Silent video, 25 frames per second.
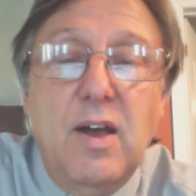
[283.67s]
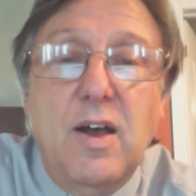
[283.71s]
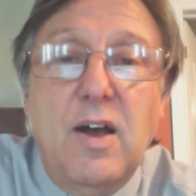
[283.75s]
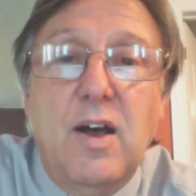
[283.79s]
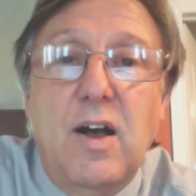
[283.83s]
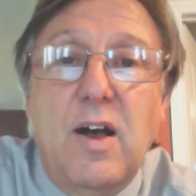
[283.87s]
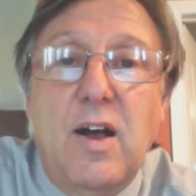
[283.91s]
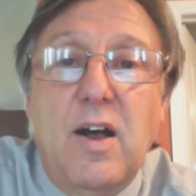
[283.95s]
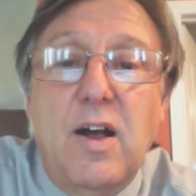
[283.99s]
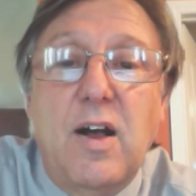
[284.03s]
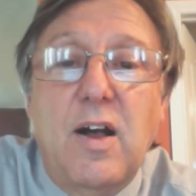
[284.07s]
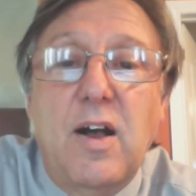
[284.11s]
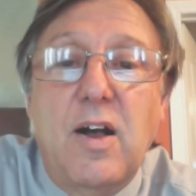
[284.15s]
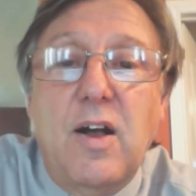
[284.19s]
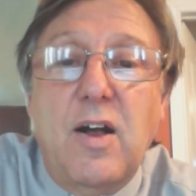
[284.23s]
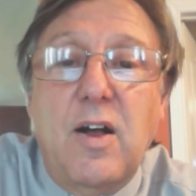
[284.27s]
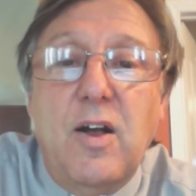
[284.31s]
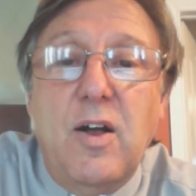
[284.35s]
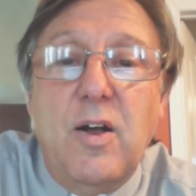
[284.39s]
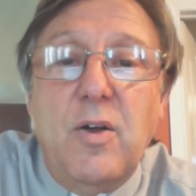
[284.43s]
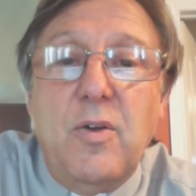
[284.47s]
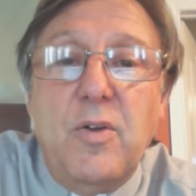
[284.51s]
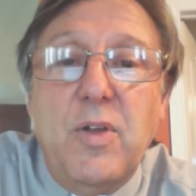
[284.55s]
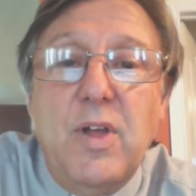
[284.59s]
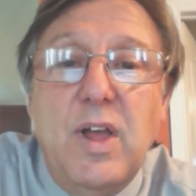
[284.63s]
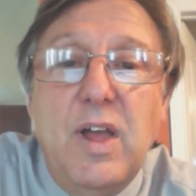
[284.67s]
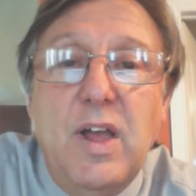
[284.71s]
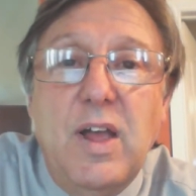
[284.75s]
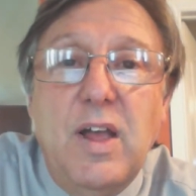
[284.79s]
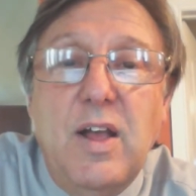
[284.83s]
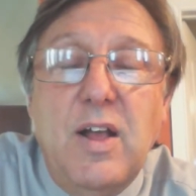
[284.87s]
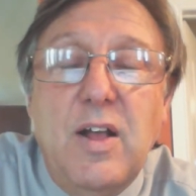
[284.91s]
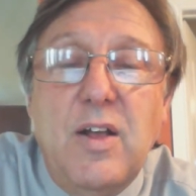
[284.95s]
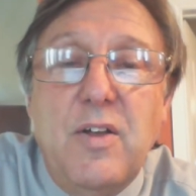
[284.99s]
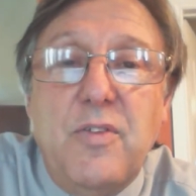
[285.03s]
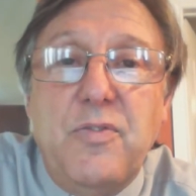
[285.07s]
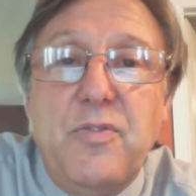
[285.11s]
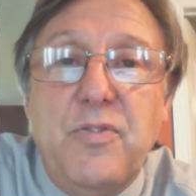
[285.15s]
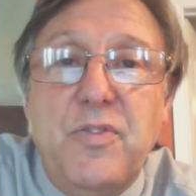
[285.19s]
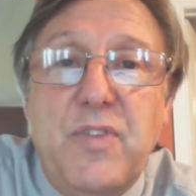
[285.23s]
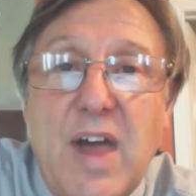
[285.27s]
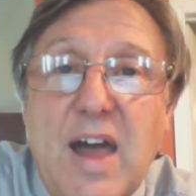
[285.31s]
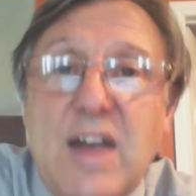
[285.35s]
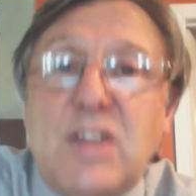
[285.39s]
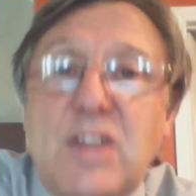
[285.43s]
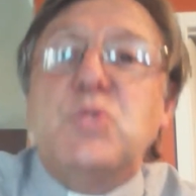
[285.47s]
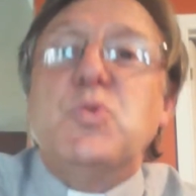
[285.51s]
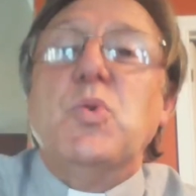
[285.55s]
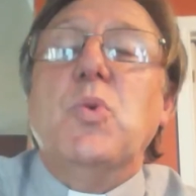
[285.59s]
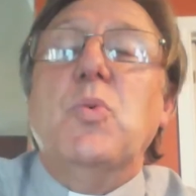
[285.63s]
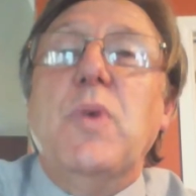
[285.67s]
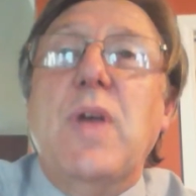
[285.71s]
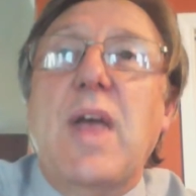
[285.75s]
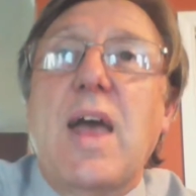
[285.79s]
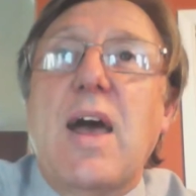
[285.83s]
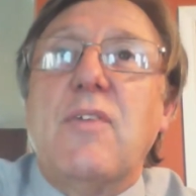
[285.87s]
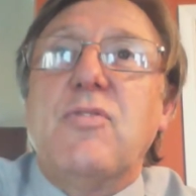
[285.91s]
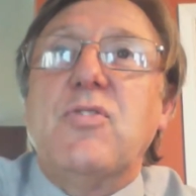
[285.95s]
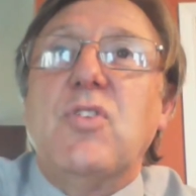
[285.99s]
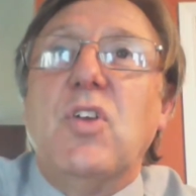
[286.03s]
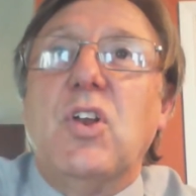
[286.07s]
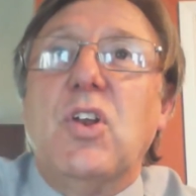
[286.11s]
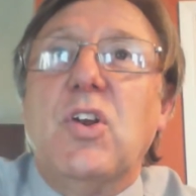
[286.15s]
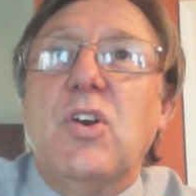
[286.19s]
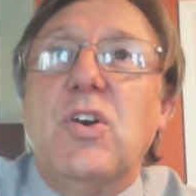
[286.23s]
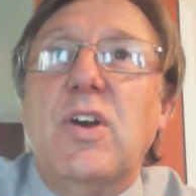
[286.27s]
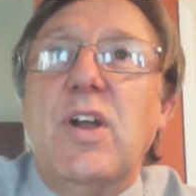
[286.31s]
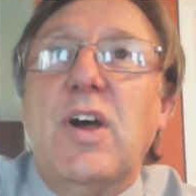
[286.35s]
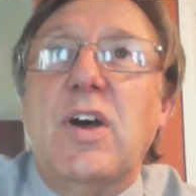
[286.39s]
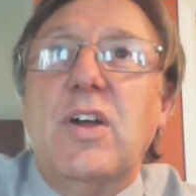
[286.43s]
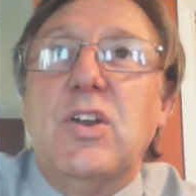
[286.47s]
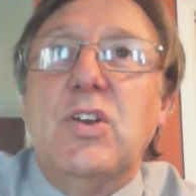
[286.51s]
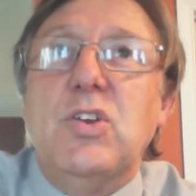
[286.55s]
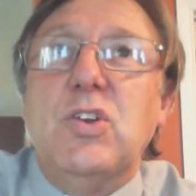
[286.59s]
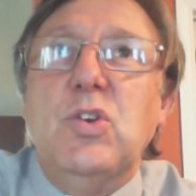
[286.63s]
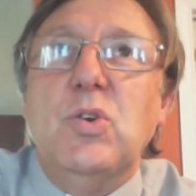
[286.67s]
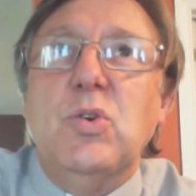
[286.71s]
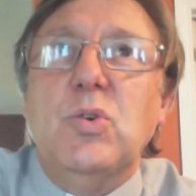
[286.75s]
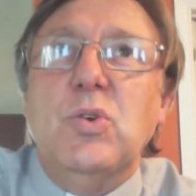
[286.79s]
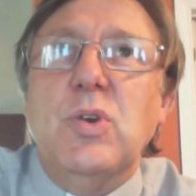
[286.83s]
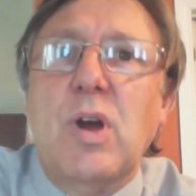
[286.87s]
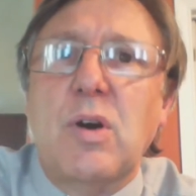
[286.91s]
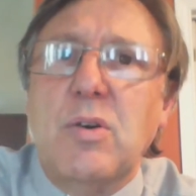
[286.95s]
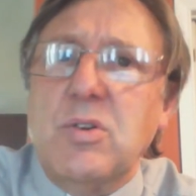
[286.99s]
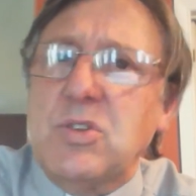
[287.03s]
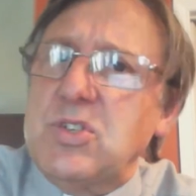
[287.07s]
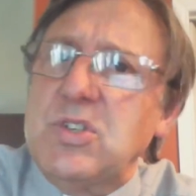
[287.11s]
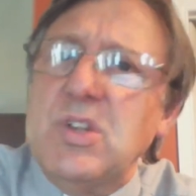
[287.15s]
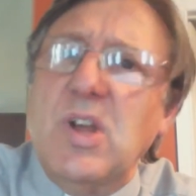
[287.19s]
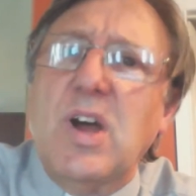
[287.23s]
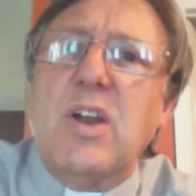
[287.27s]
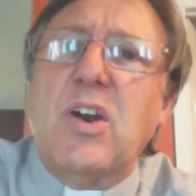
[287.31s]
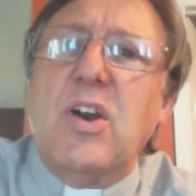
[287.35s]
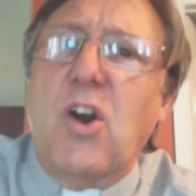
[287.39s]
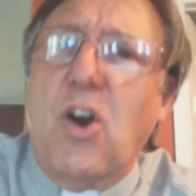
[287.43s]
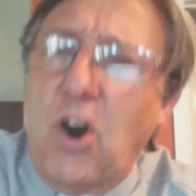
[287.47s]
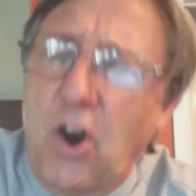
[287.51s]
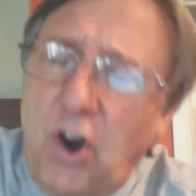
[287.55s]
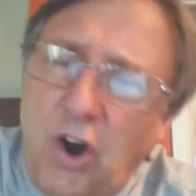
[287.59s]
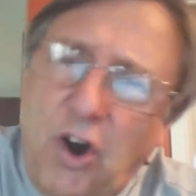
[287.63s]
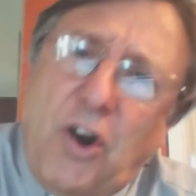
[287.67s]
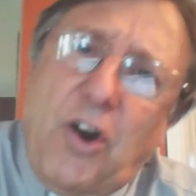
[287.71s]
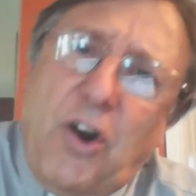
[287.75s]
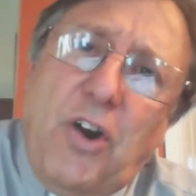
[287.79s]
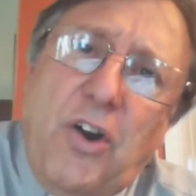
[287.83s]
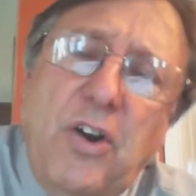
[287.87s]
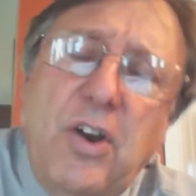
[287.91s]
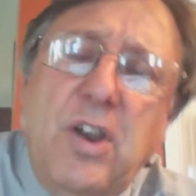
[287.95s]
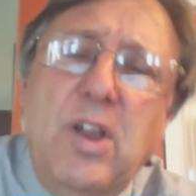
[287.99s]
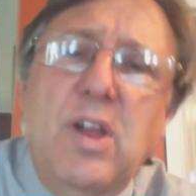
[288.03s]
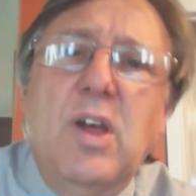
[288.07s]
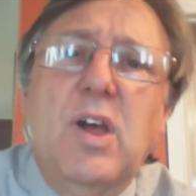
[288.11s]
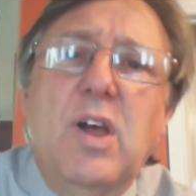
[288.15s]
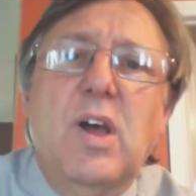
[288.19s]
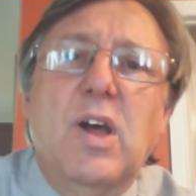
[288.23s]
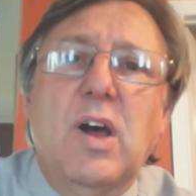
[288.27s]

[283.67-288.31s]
Uh, that's what we have to learn how to do. Now, it's not hard.